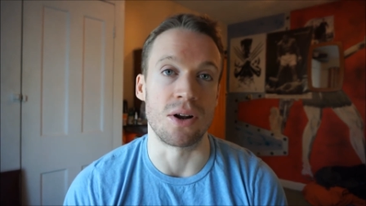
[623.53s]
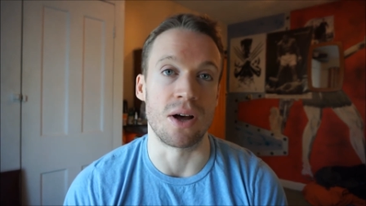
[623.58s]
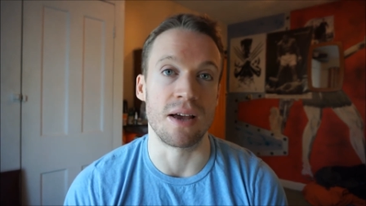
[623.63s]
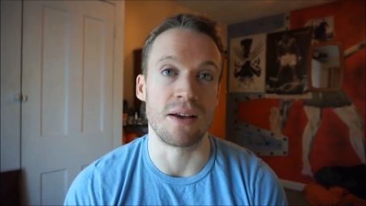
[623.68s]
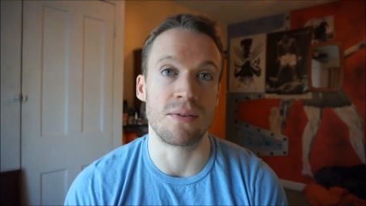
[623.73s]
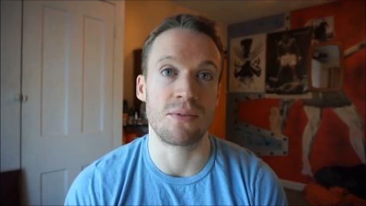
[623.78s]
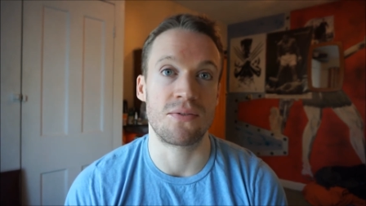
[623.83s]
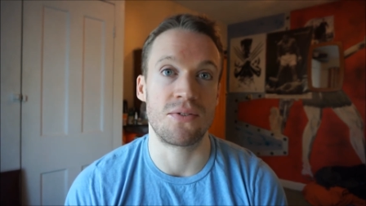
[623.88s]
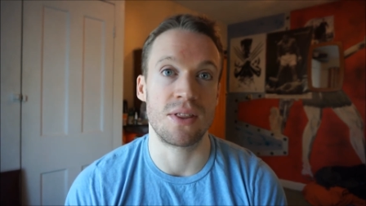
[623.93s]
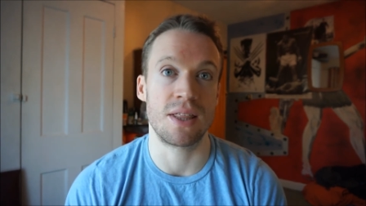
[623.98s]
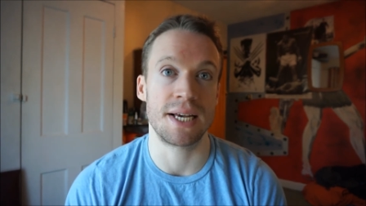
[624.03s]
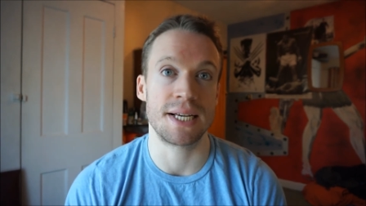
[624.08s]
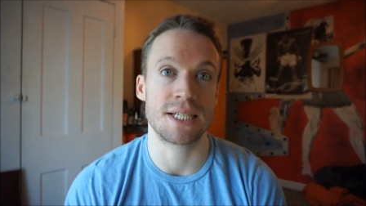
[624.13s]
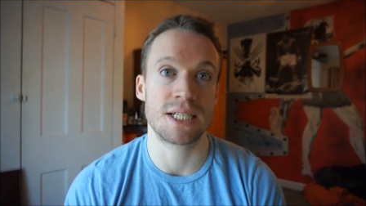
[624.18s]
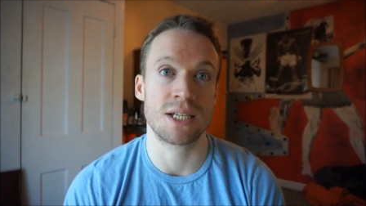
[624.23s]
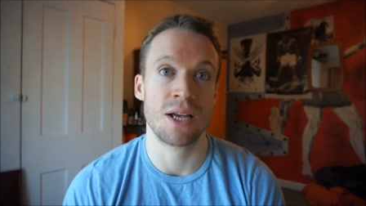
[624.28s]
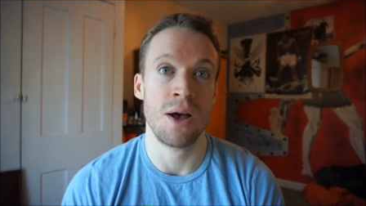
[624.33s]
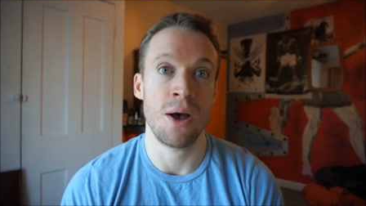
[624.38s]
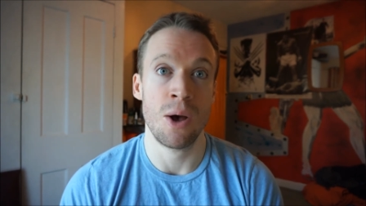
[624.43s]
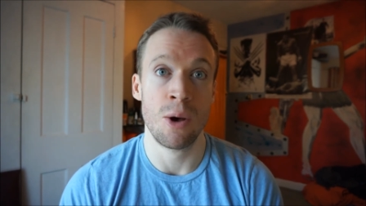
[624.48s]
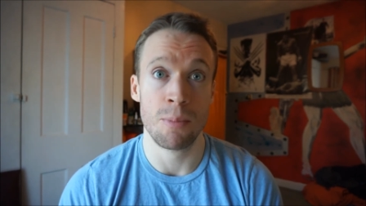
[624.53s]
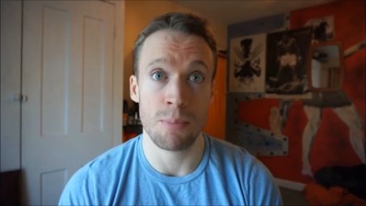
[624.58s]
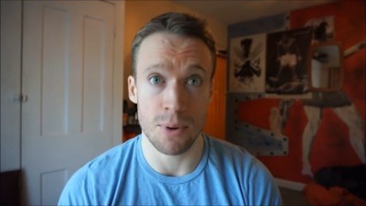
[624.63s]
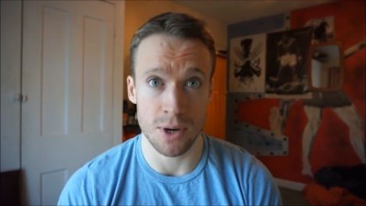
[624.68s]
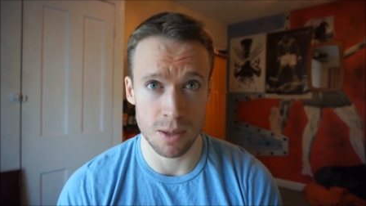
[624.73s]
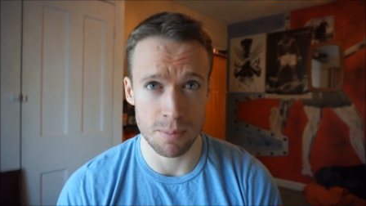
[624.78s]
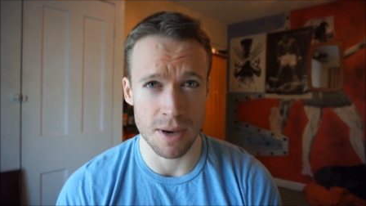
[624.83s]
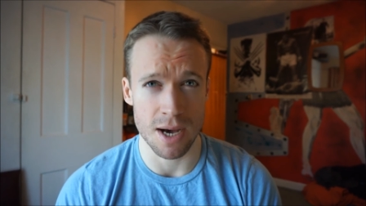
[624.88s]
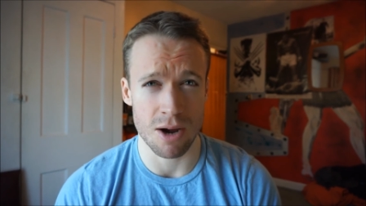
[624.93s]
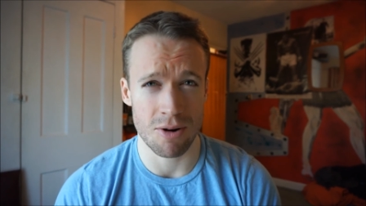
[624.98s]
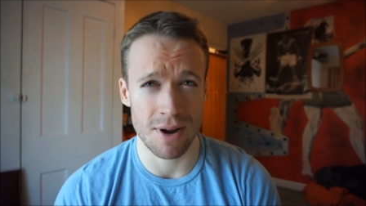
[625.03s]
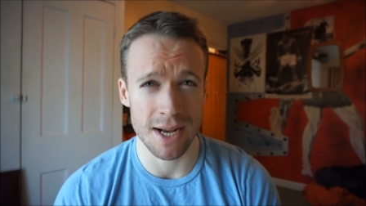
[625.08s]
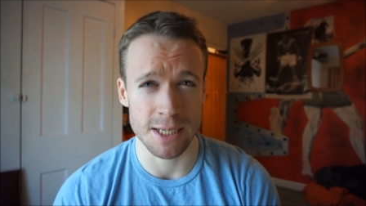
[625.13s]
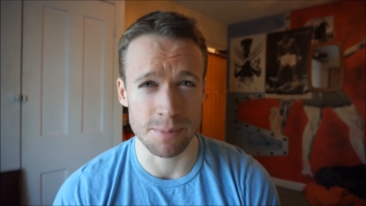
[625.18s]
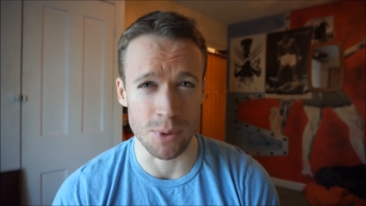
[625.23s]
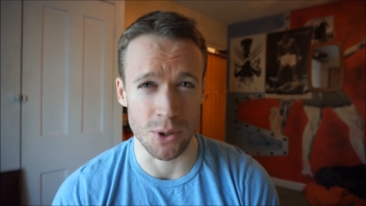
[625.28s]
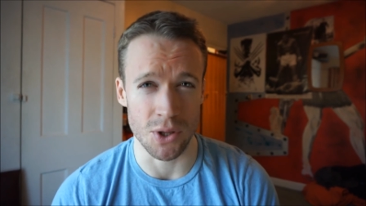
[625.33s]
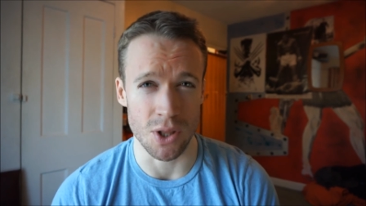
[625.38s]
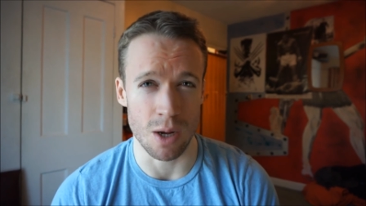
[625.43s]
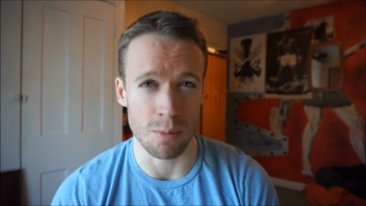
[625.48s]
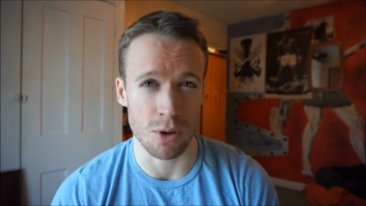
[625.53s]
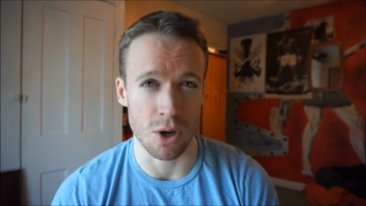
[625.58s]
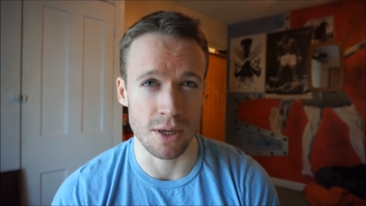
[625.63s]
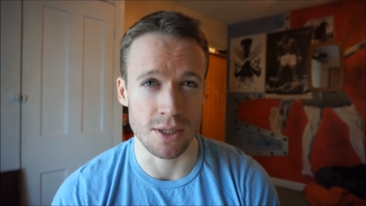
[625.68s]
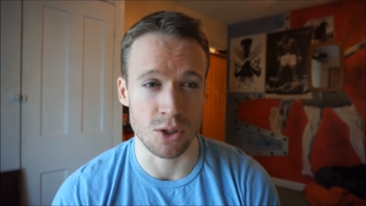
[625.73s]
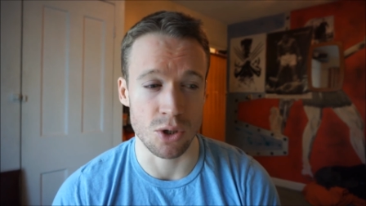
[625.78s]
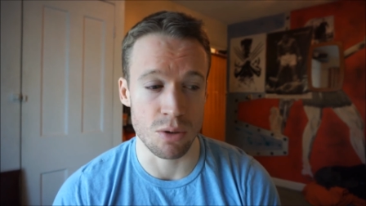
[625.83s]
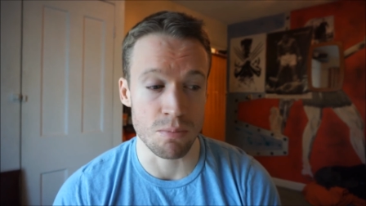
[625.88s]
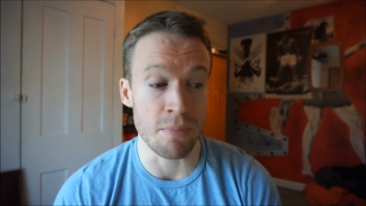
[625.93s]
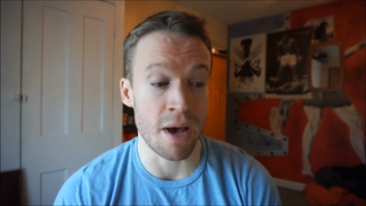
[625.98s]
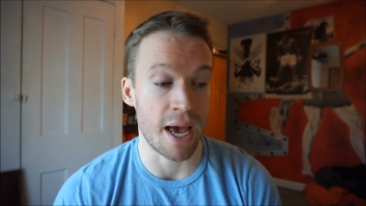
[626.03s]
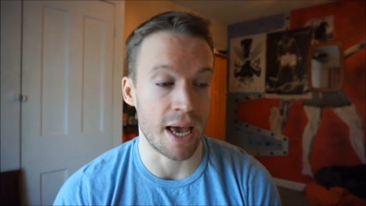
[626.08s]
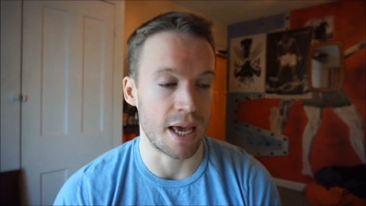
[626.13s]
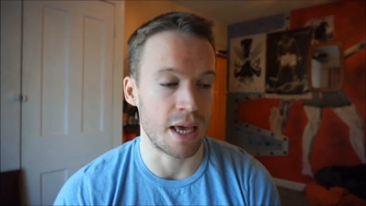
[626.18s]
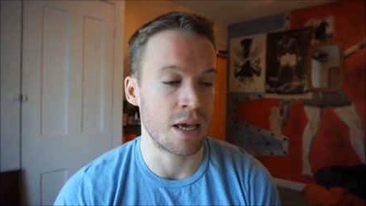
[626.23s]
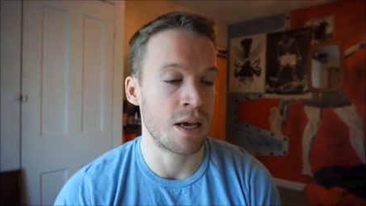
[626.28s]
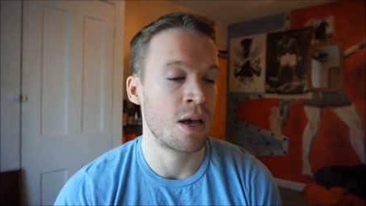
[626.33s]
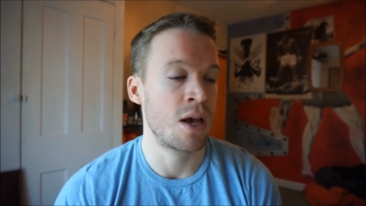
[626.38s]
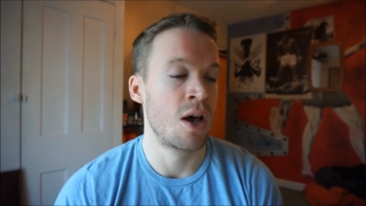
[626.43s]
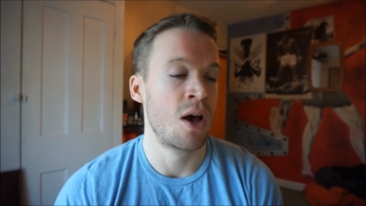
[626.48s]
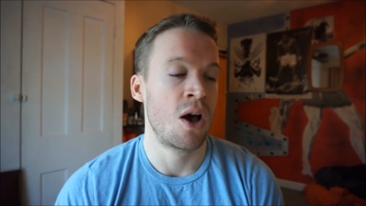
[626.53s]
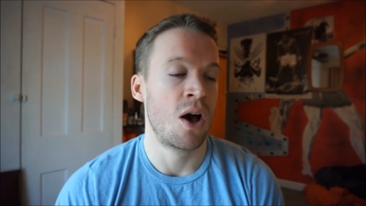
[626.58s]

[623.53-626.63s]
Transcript: Like for this Body Power Expo that I'm going to in May,